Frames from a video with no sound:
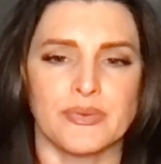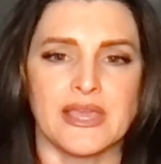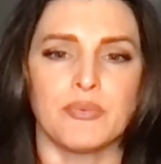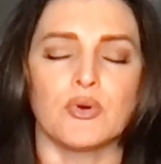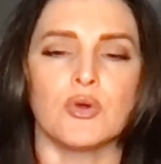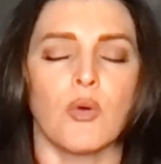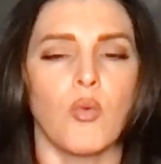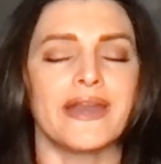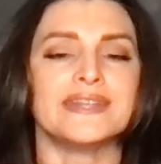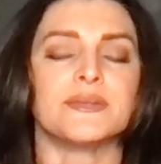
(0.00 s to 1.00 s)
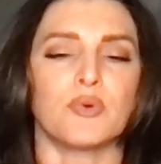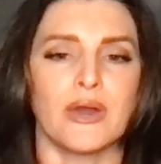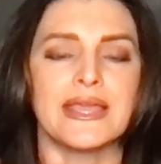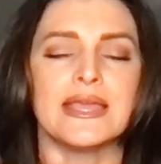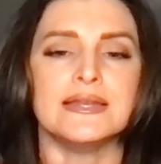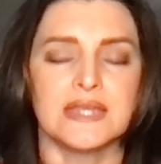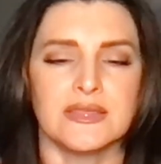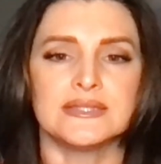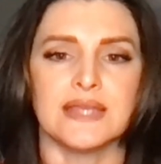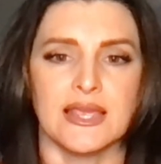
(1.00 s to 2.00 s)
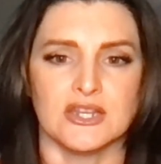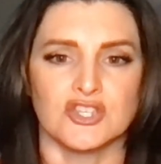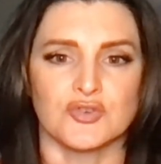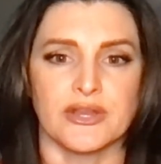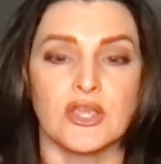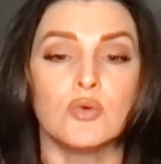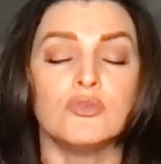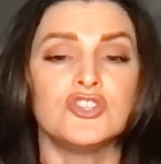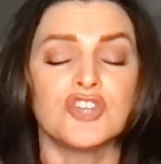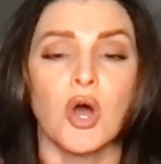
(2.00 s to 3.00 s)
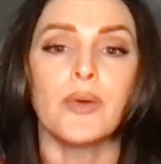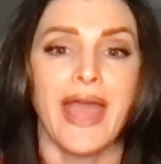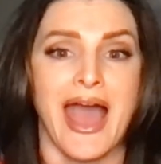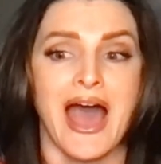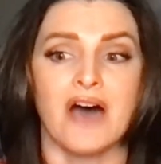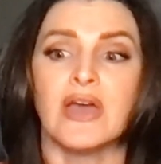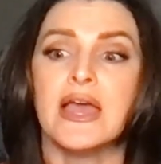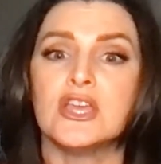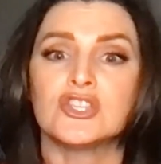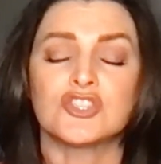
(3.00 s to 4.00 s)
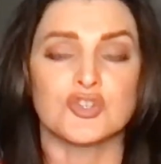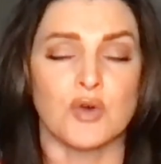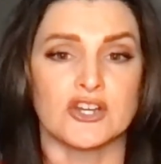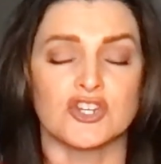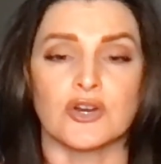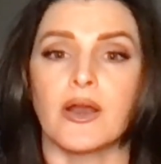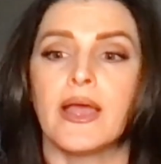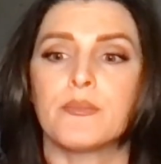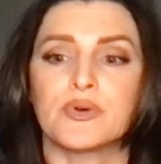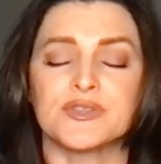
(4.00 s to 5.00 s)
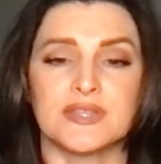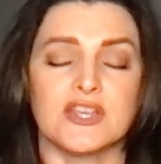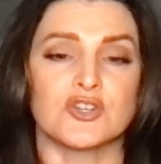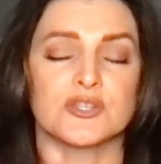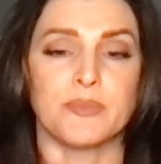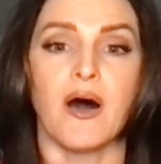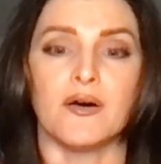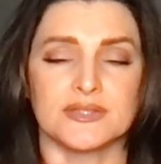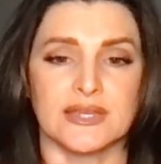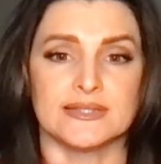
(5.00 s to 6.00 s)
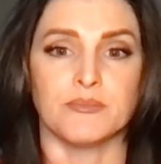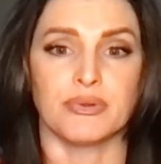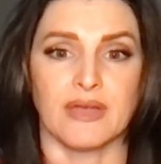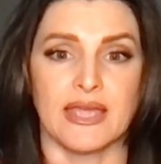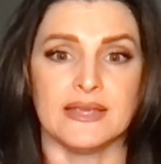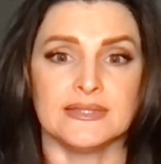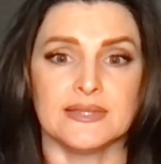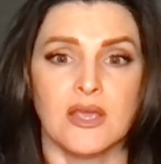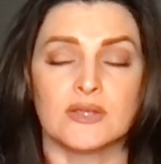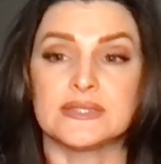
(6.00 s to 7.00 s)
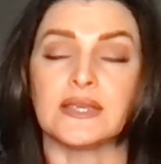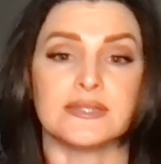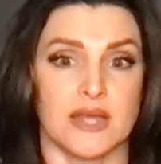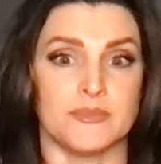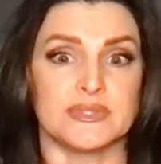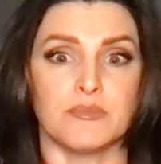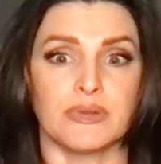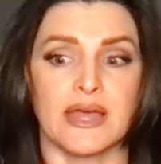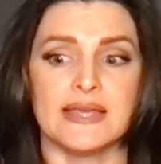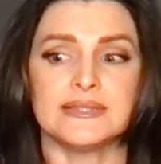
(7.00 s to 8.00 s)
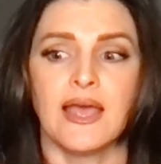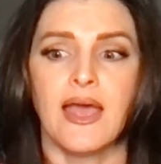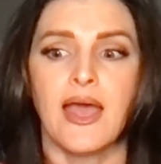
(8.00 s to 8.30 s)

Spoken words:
people who are wanting to break into this industry who don't have structure, procedures, policies in place, systems in place,